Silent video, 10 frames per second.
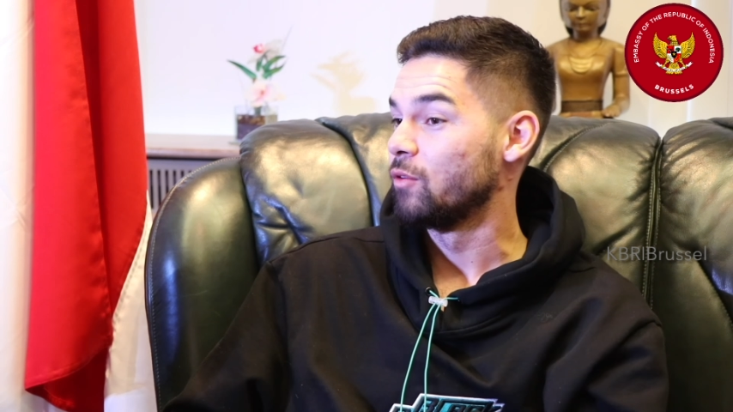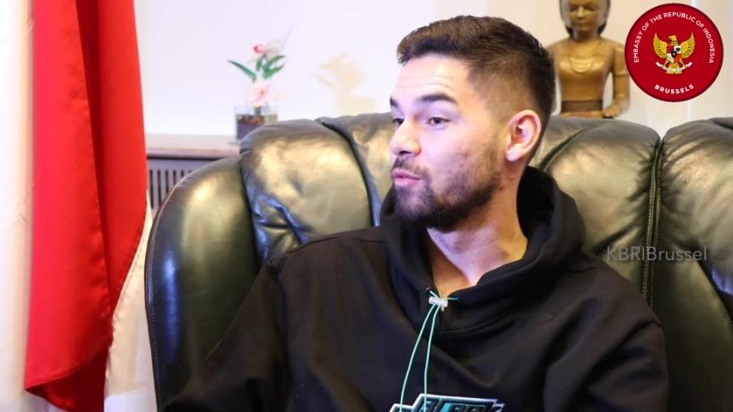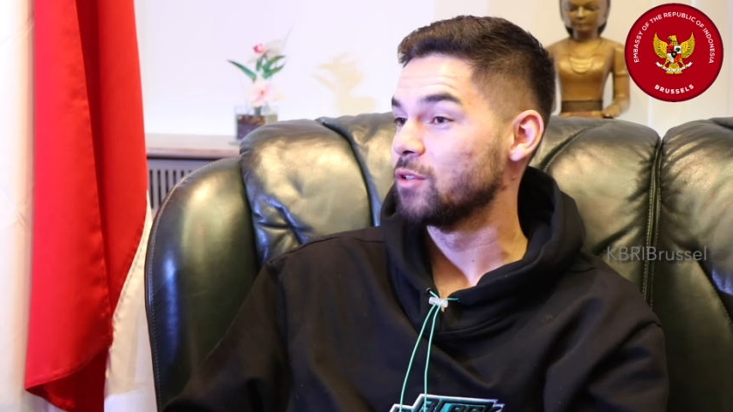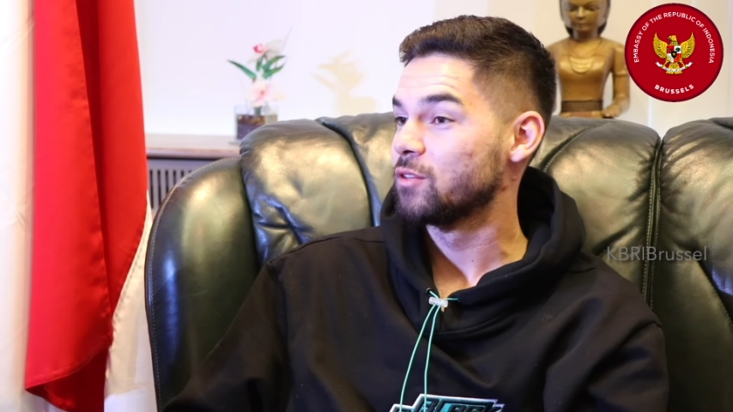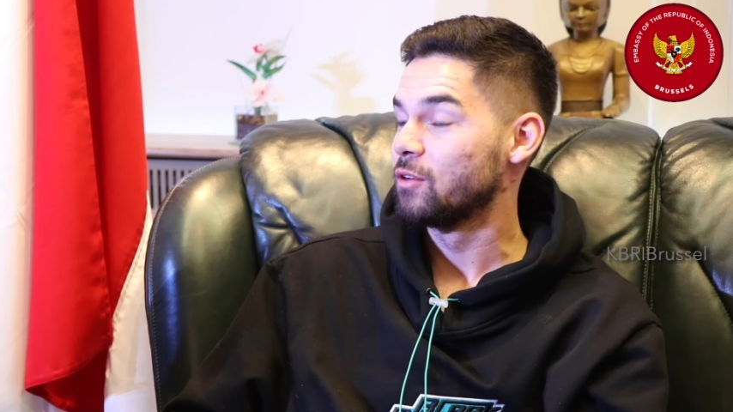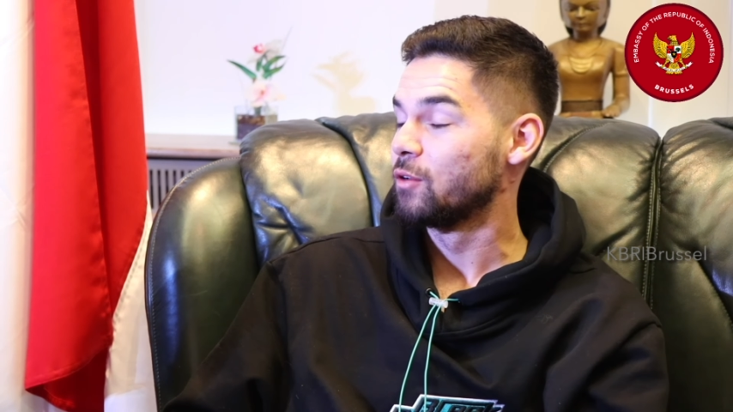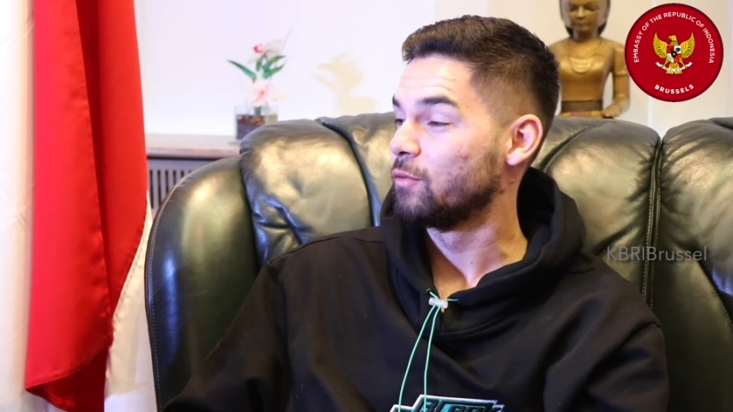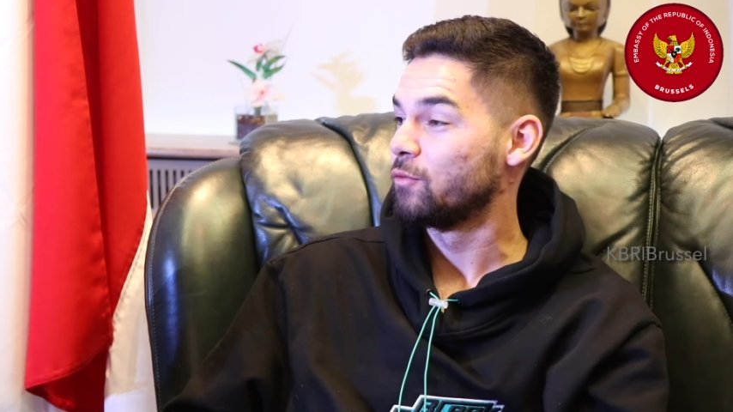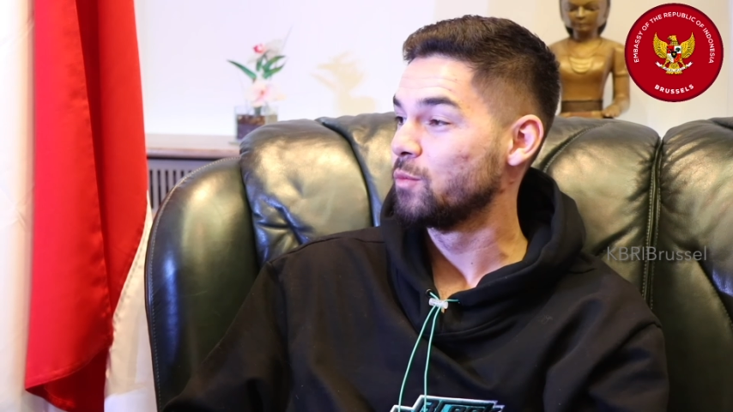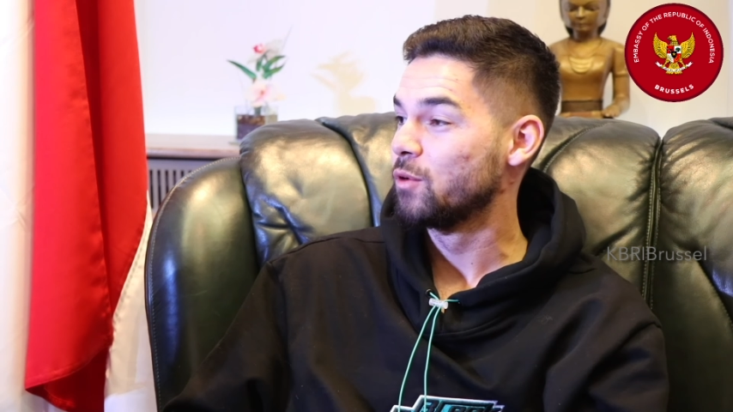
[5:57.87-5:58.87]
We watched a lot
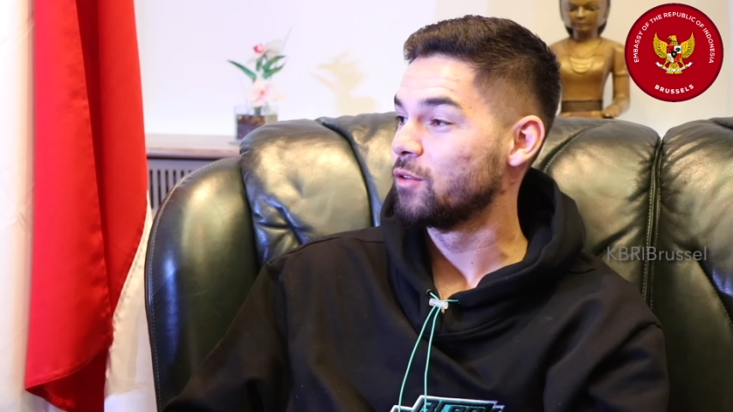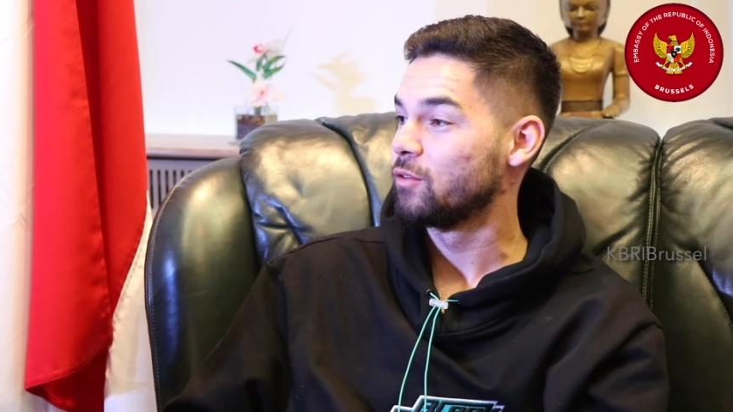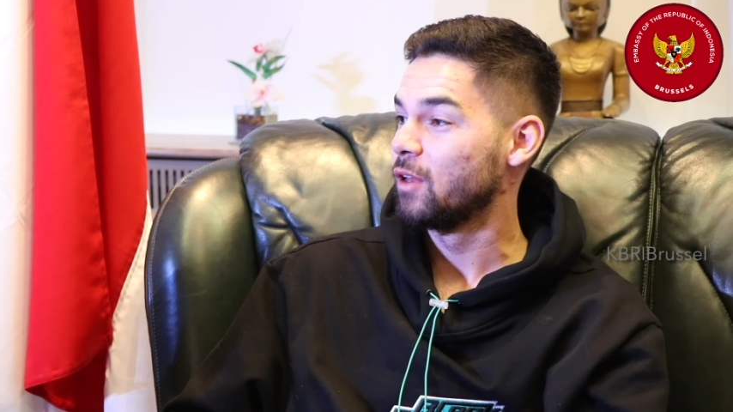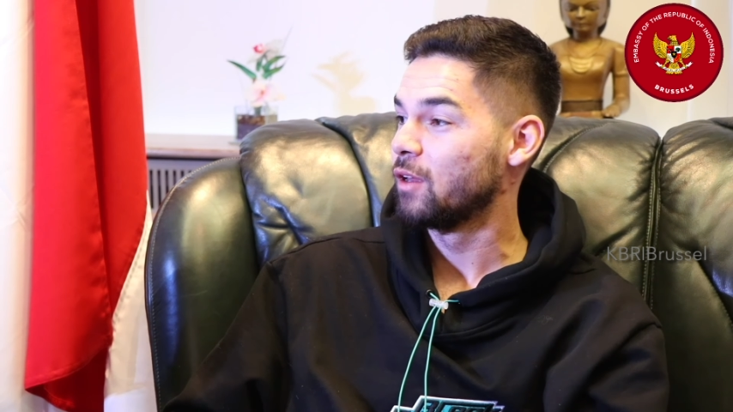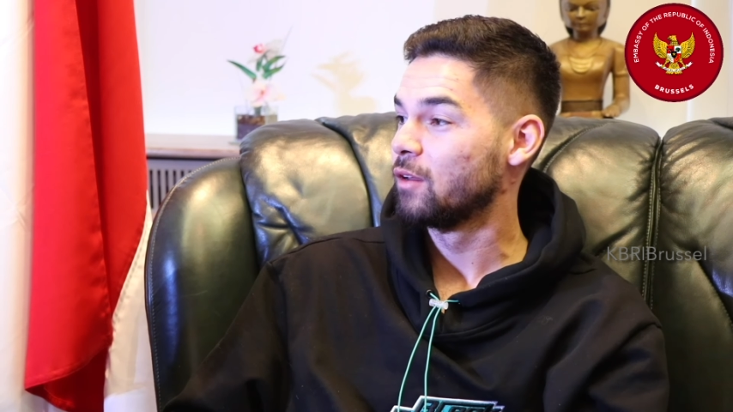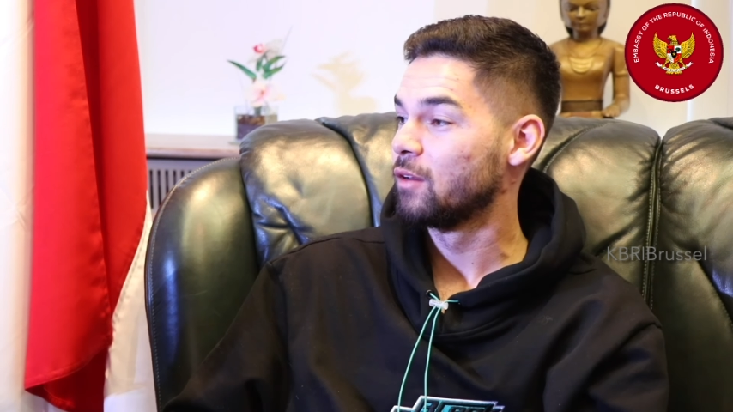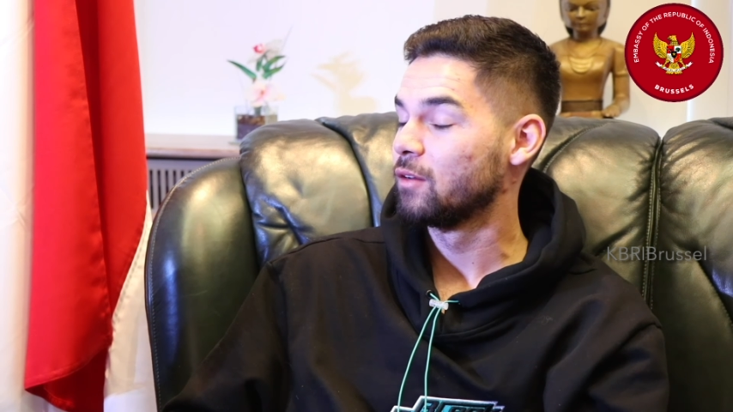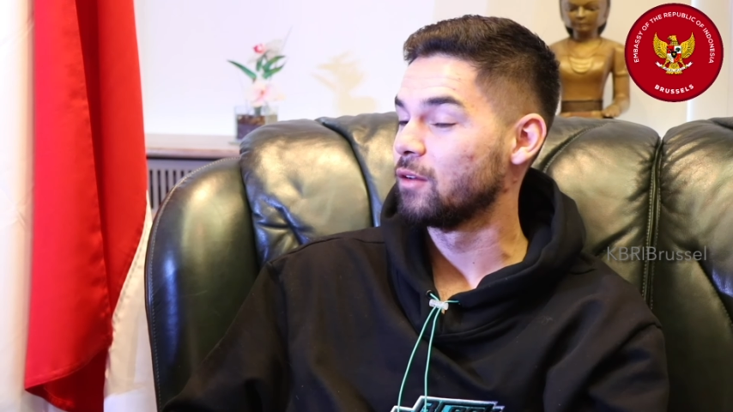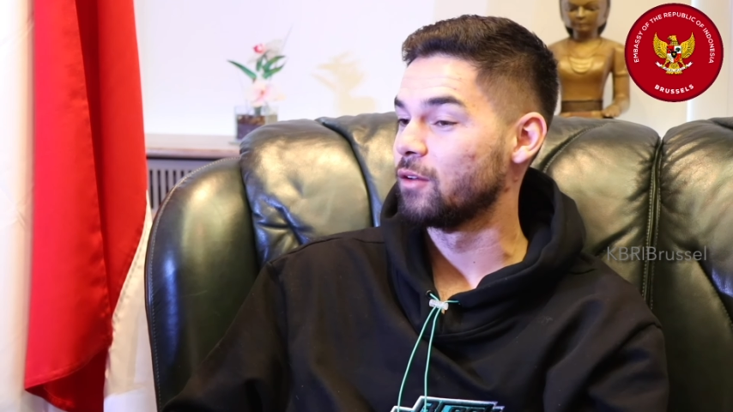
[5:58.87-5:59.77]
of football together.